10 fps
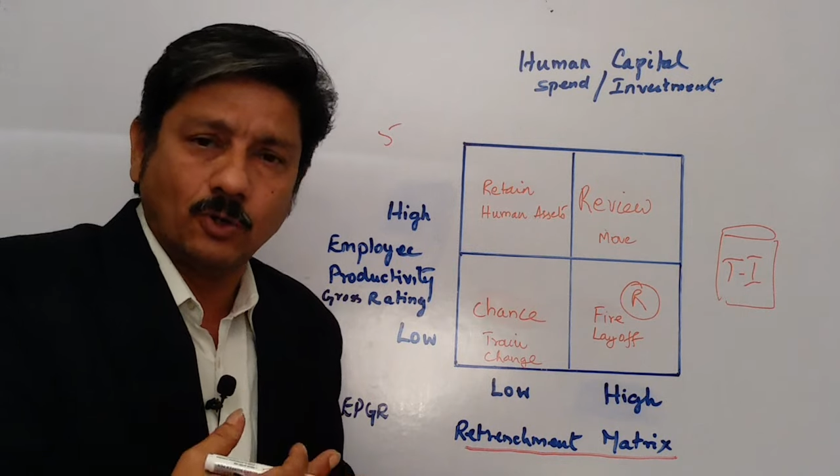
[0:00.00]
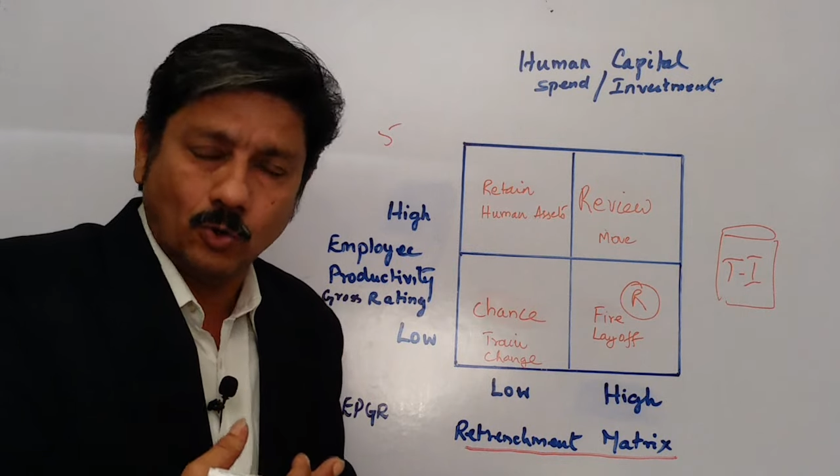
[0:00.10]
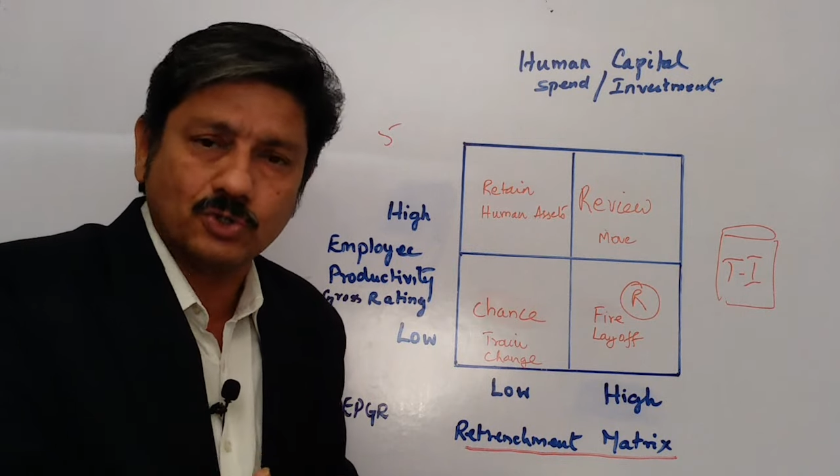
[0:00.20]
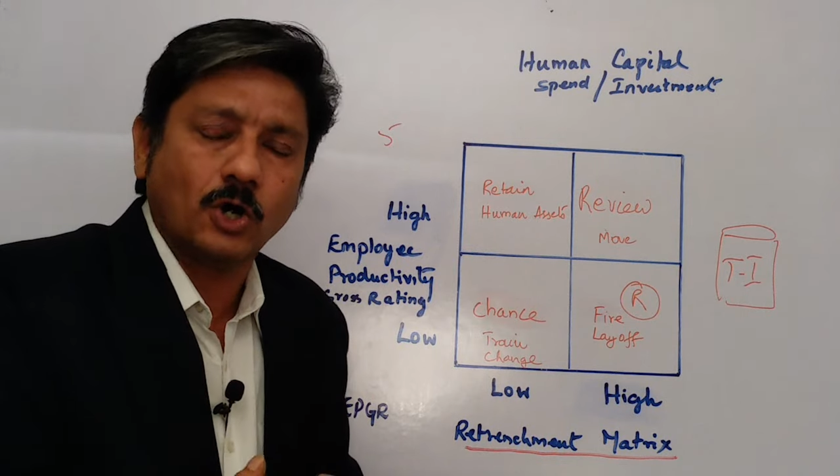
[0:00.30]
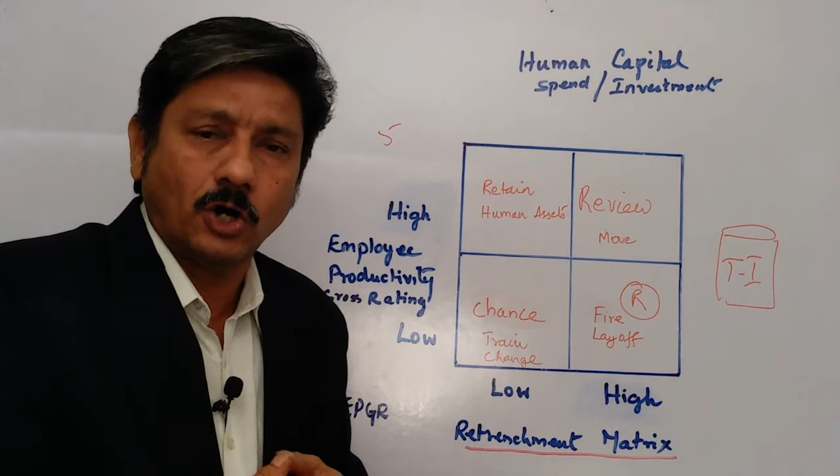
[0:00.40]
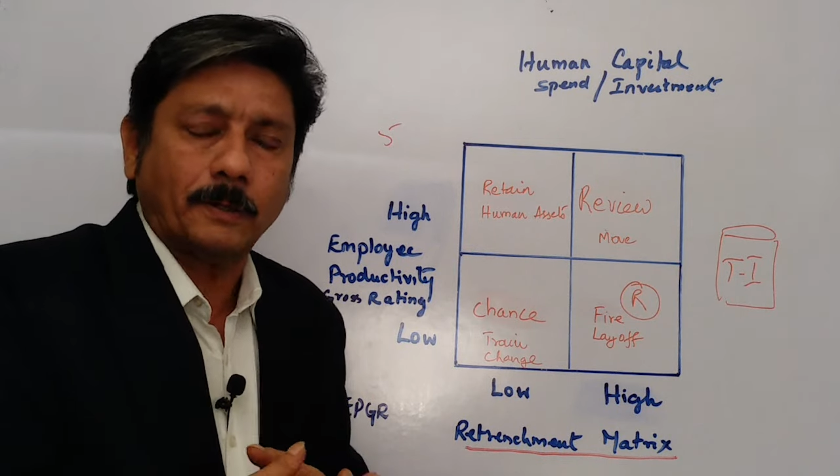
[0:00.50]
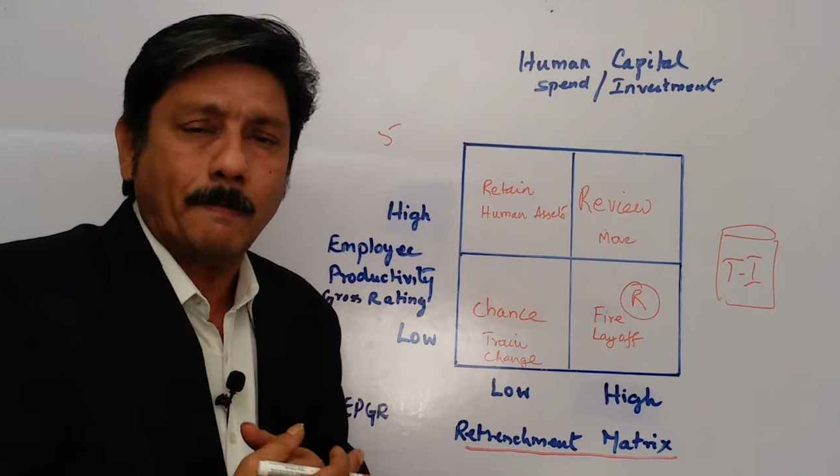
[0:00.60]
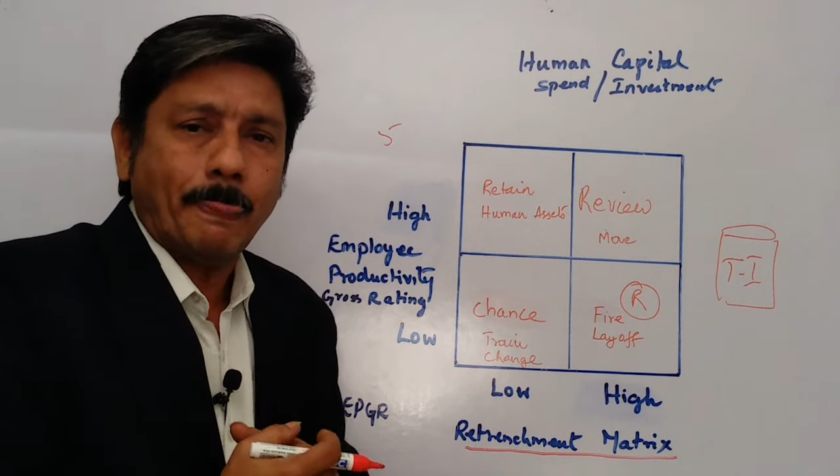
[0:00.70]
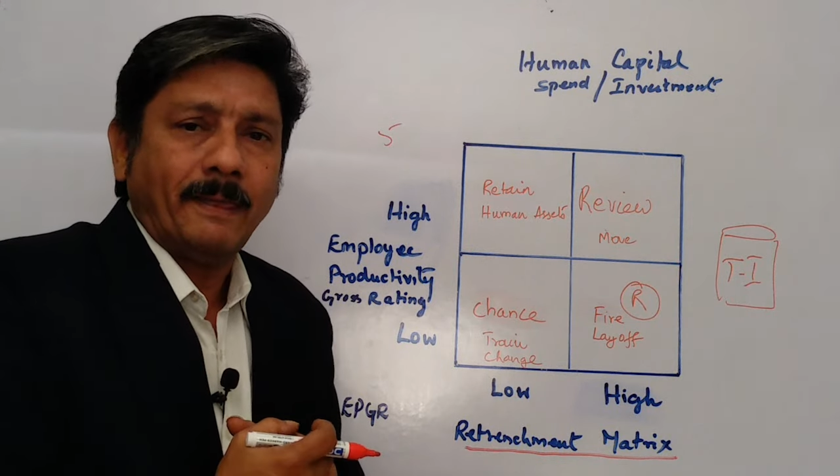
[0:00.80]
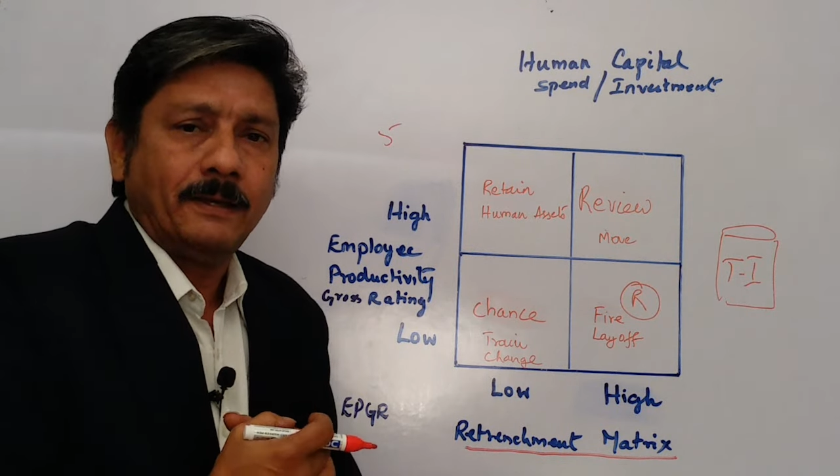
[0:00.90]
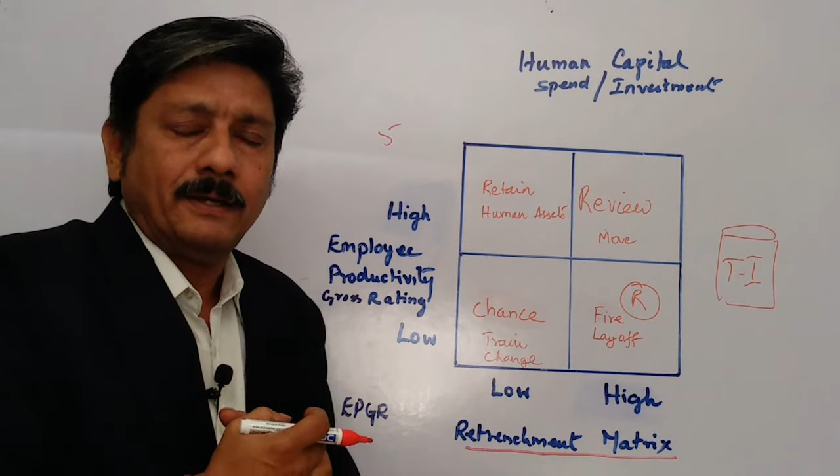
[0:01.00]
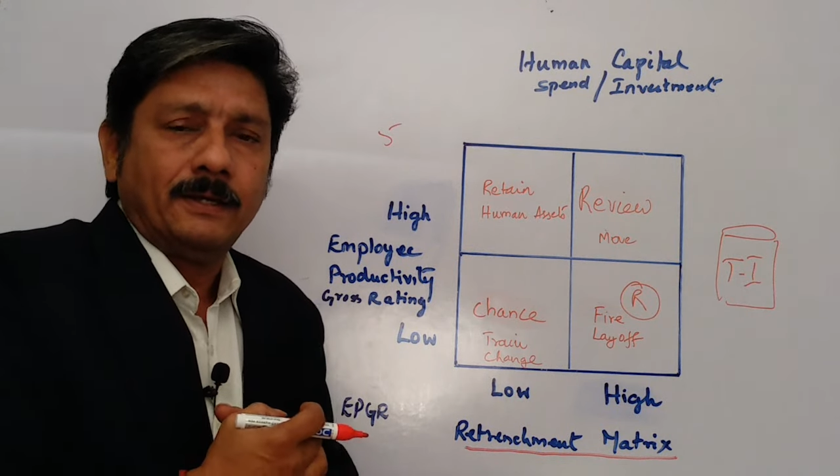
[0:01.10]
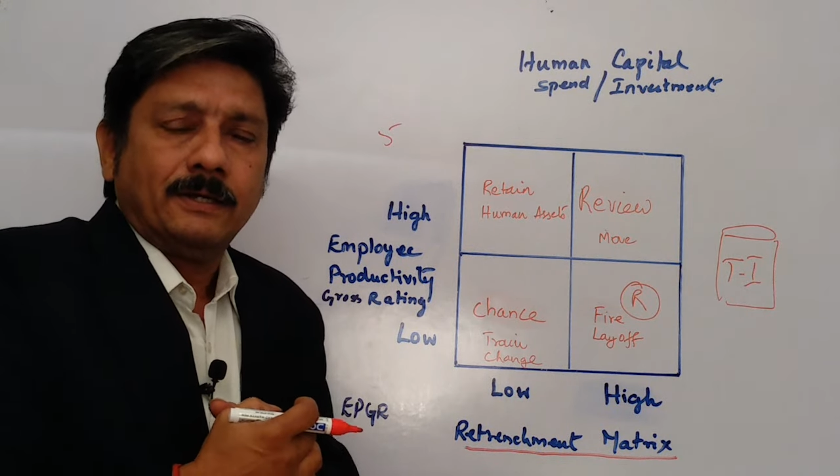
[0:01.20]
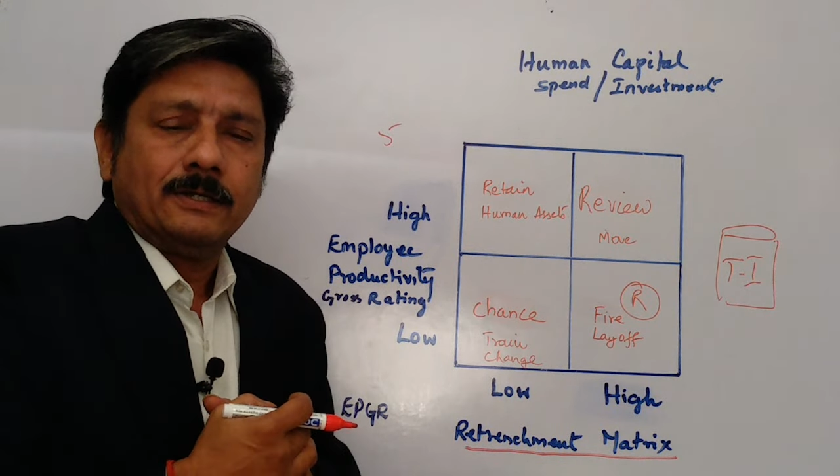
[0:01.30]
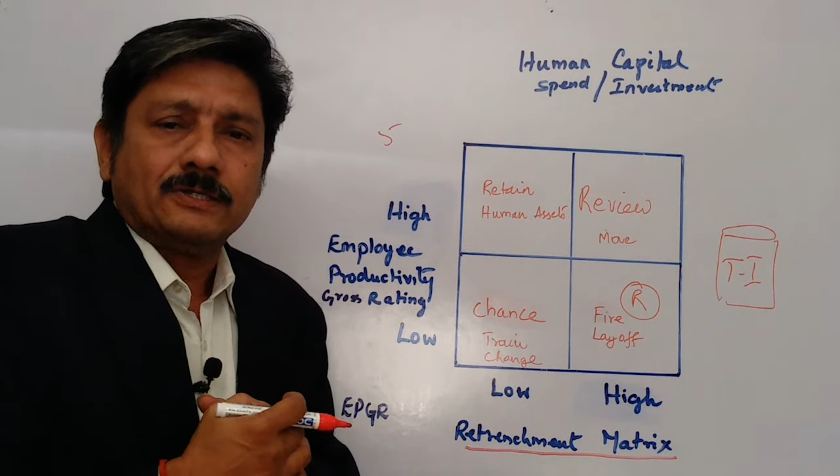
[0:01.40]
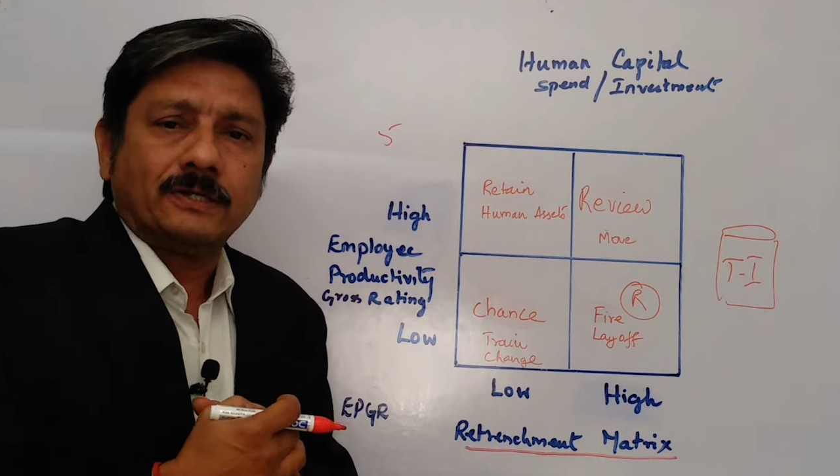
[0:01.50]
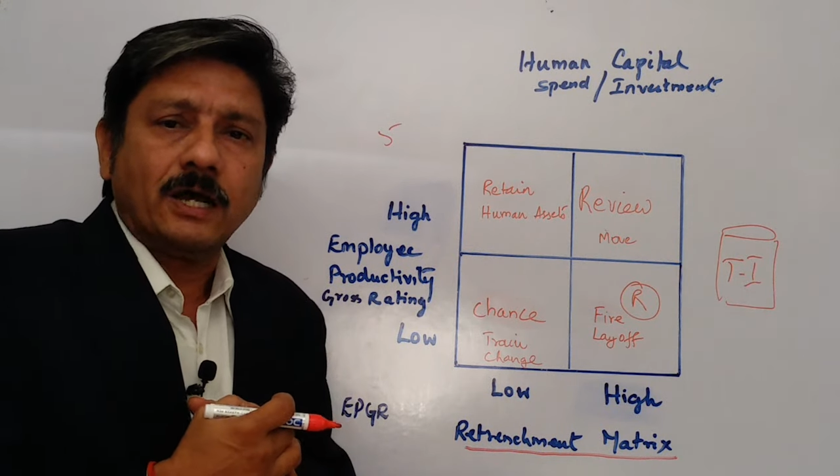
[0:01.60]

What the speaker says: goes on. So